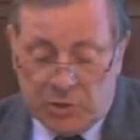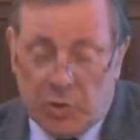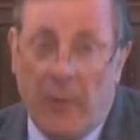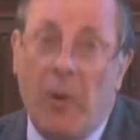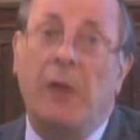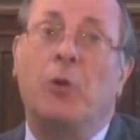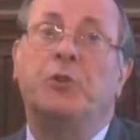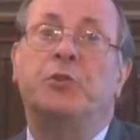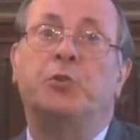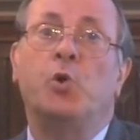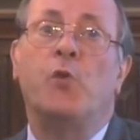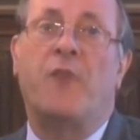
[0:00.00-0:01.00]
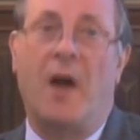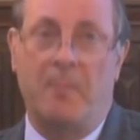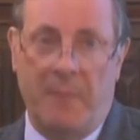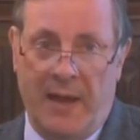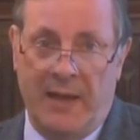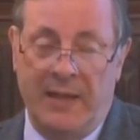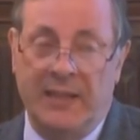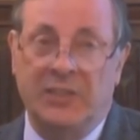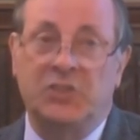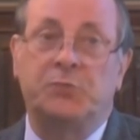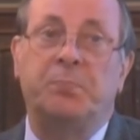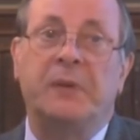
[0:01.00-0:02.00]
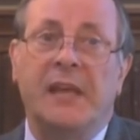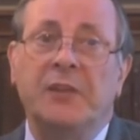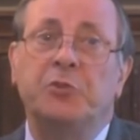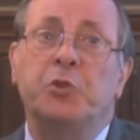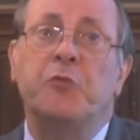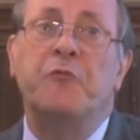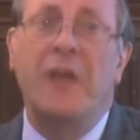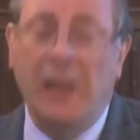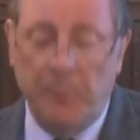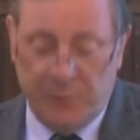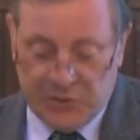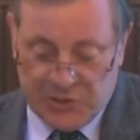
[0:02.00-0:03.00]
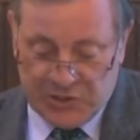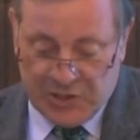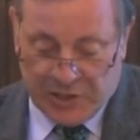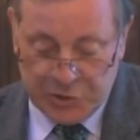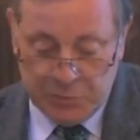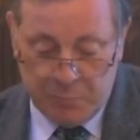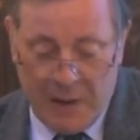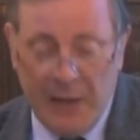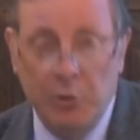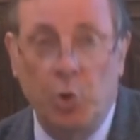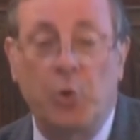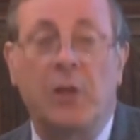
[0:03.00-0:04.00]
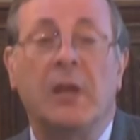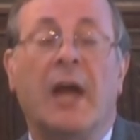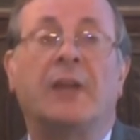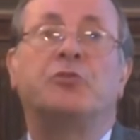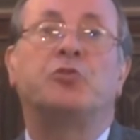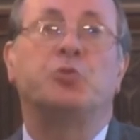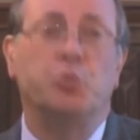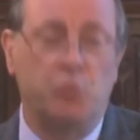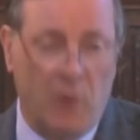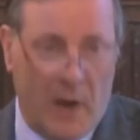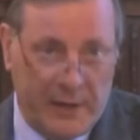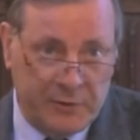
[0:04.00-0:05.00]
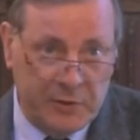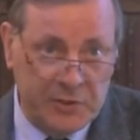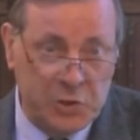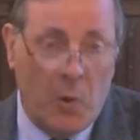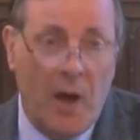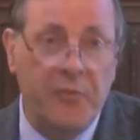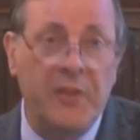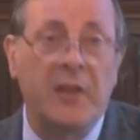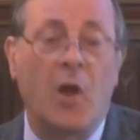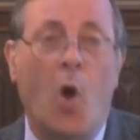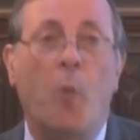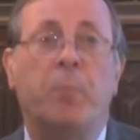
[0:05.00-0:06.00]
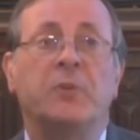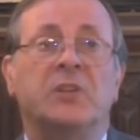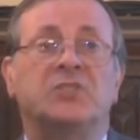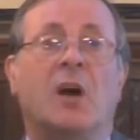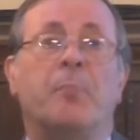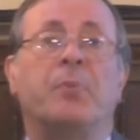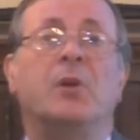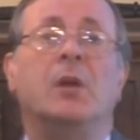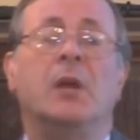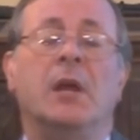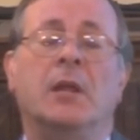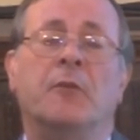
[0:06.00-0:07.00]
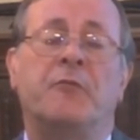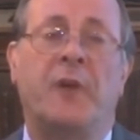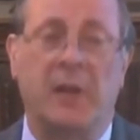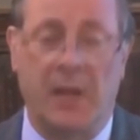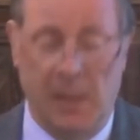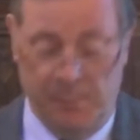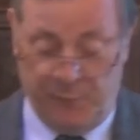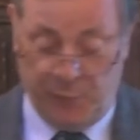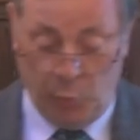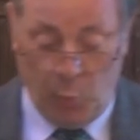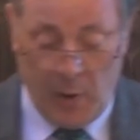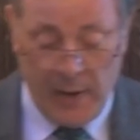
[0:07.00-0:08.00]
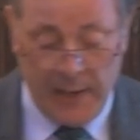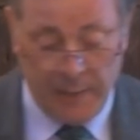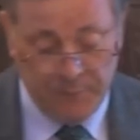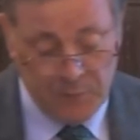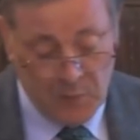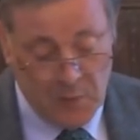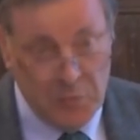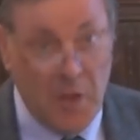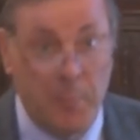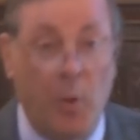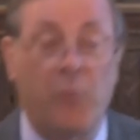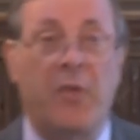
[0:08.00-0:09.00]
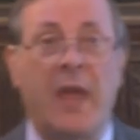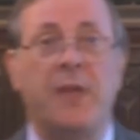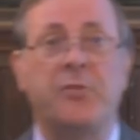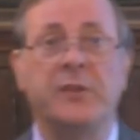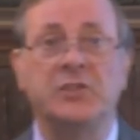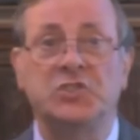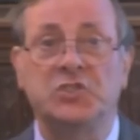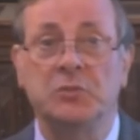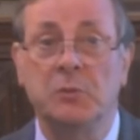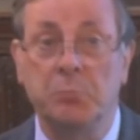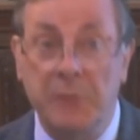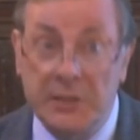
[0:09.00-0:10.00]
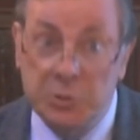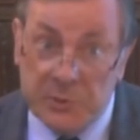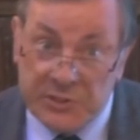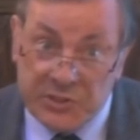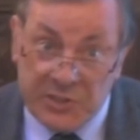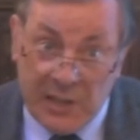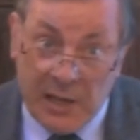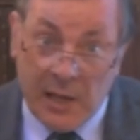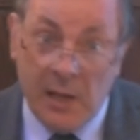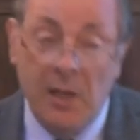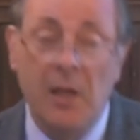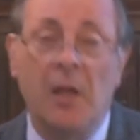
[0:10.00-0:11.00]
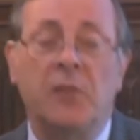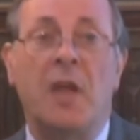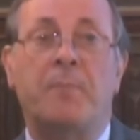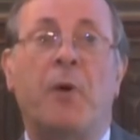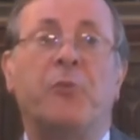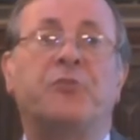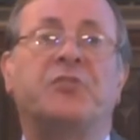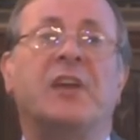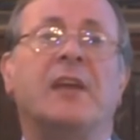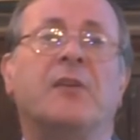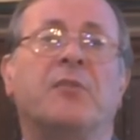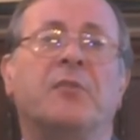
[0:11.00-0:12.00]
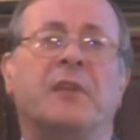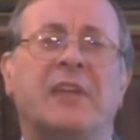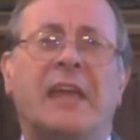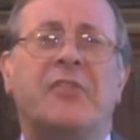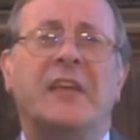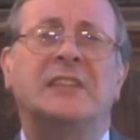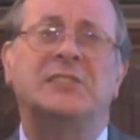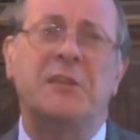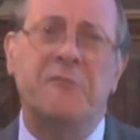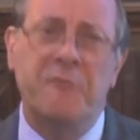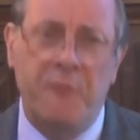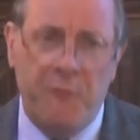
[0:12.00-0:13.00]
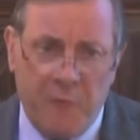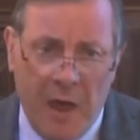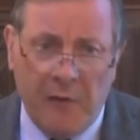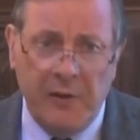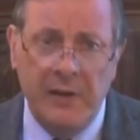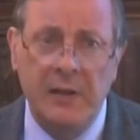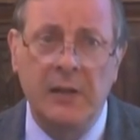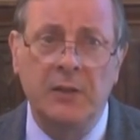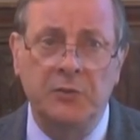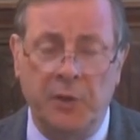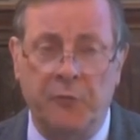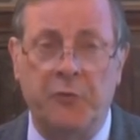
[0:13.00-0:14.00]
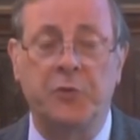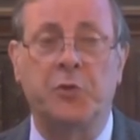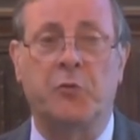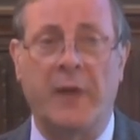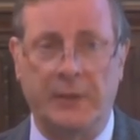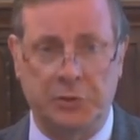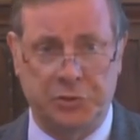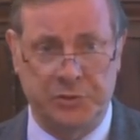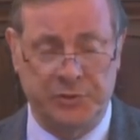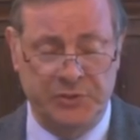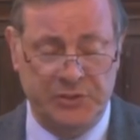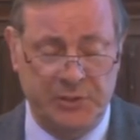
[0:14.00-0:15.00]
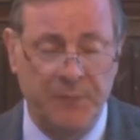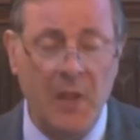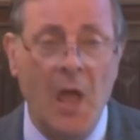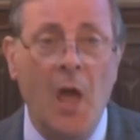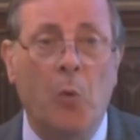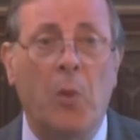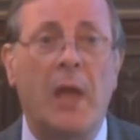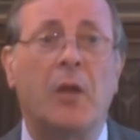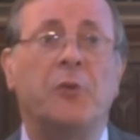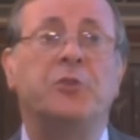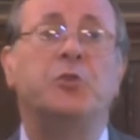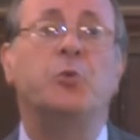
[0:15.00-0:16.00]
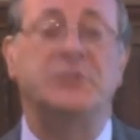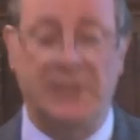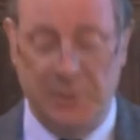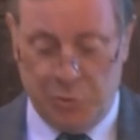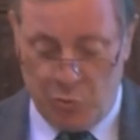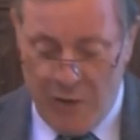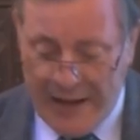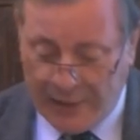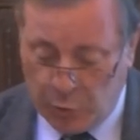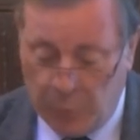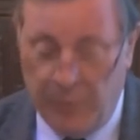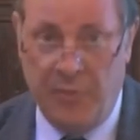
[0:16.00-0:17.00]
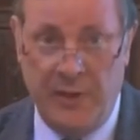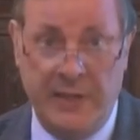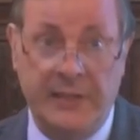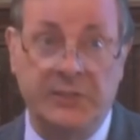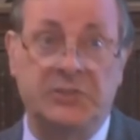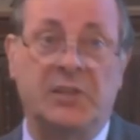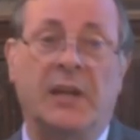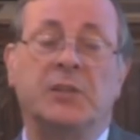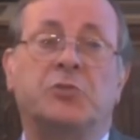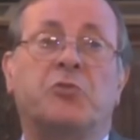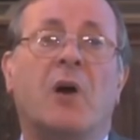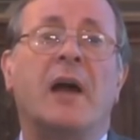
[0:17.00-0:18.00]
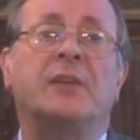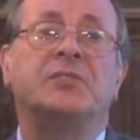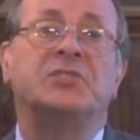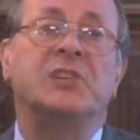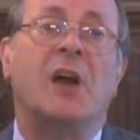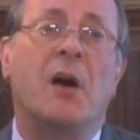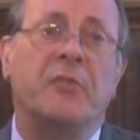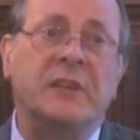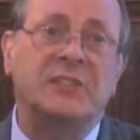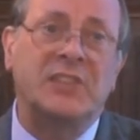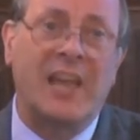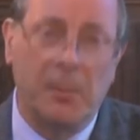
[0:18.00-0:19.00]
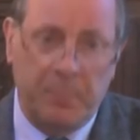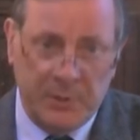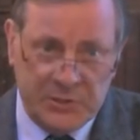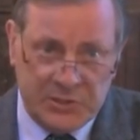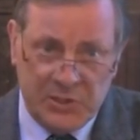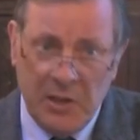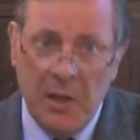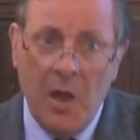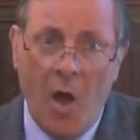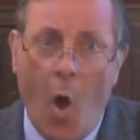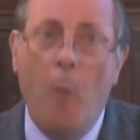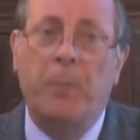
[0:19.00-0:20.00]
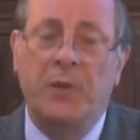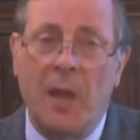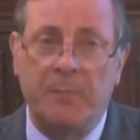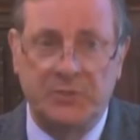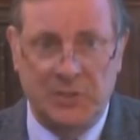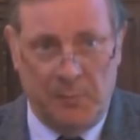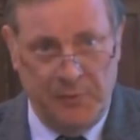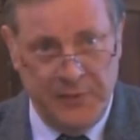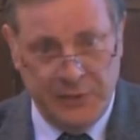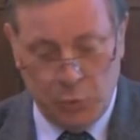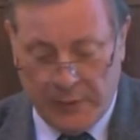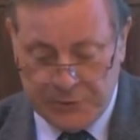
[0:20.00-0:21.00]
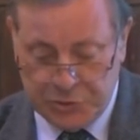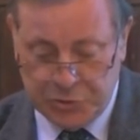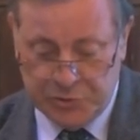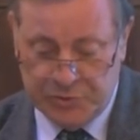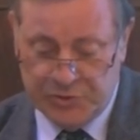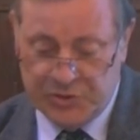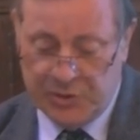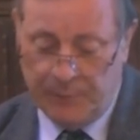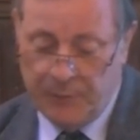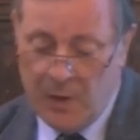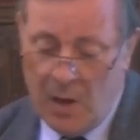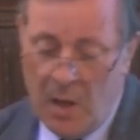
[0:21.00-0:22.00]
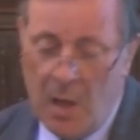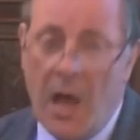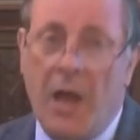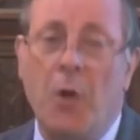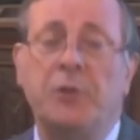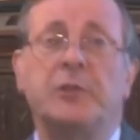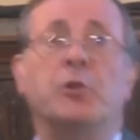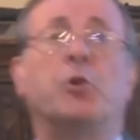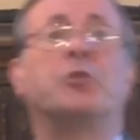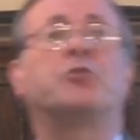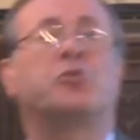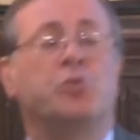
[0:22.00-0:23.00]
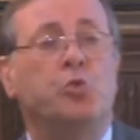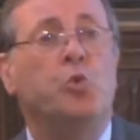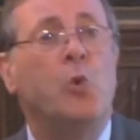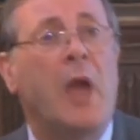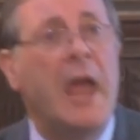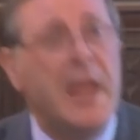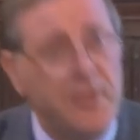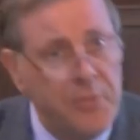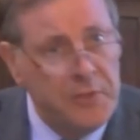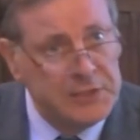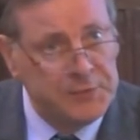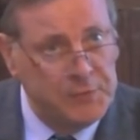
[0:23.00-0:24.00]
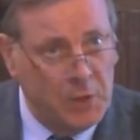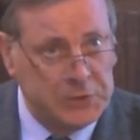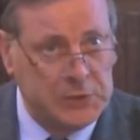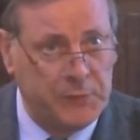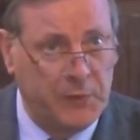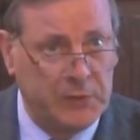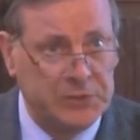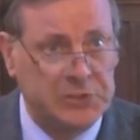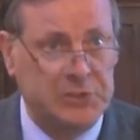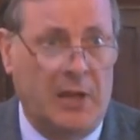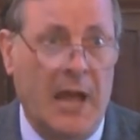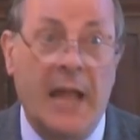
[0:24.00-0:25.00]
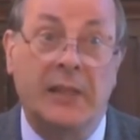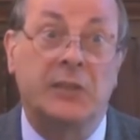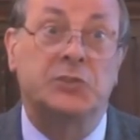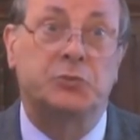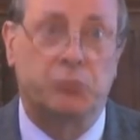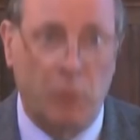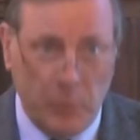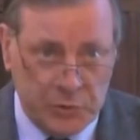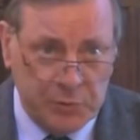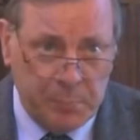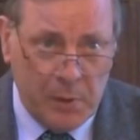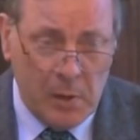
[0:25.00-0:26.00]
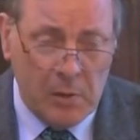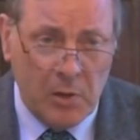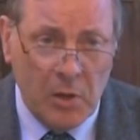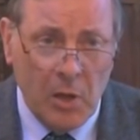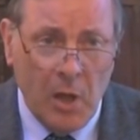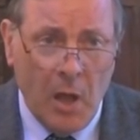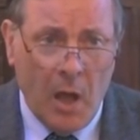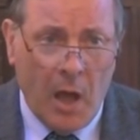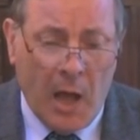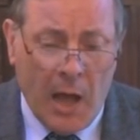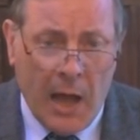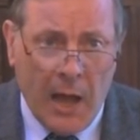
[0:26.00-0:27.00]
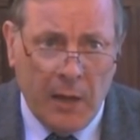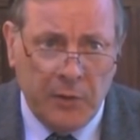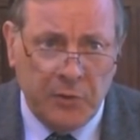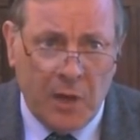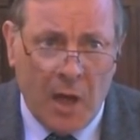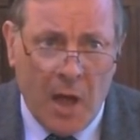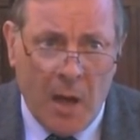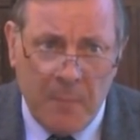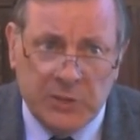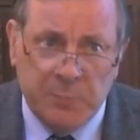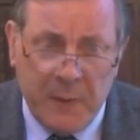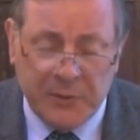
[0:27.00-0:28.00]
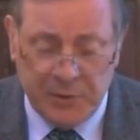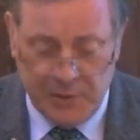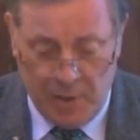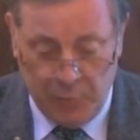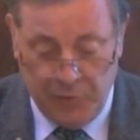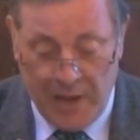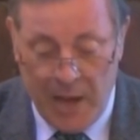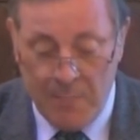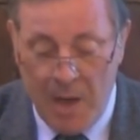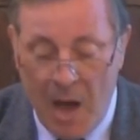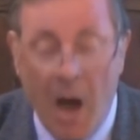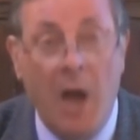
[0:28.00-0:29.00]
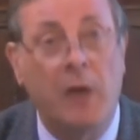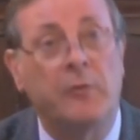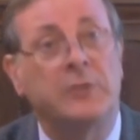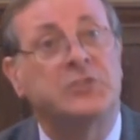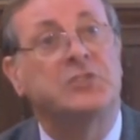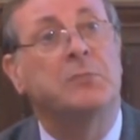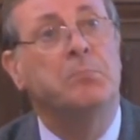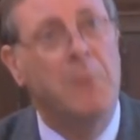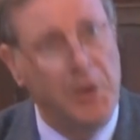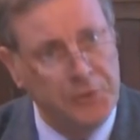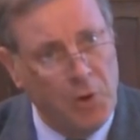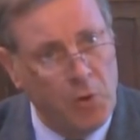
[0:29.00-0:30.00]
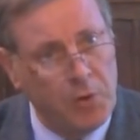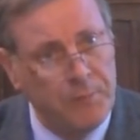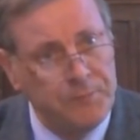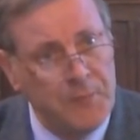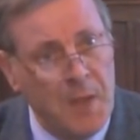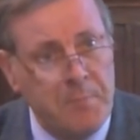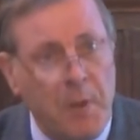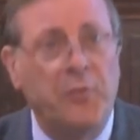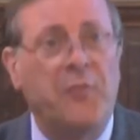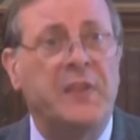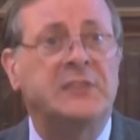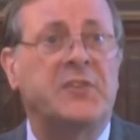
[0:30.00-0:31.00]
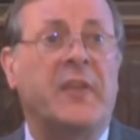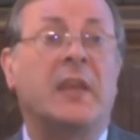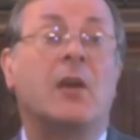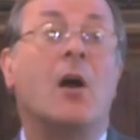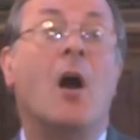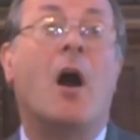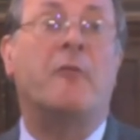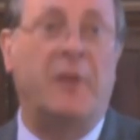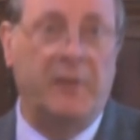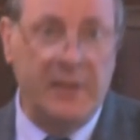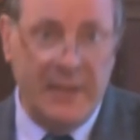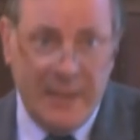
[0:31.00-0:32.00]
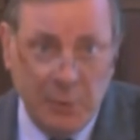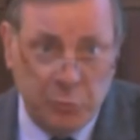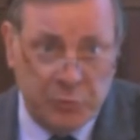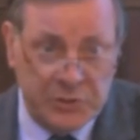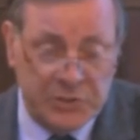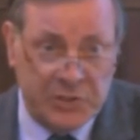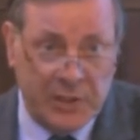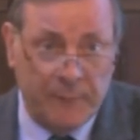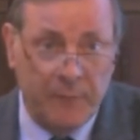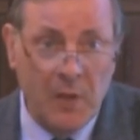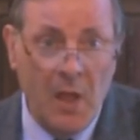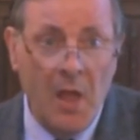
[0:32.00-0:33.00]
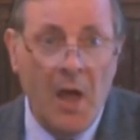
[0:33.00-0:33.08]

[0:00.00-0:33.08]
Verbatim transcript: So what I'm going to do, if I may, is begin to develop this discussion by looking at two writers who I think open this up in a very helpful way. They're both atheists. As you'll see, they both take, they take things in very different directions. What I'm going to do is interact with these and try and see how these help us open up some of these questions. I'm going to look at two atheist philosophers, uh, Alex Rosenberg uh, and a much better known name, Iris Murdoch. And both of these, I think, are very interesting.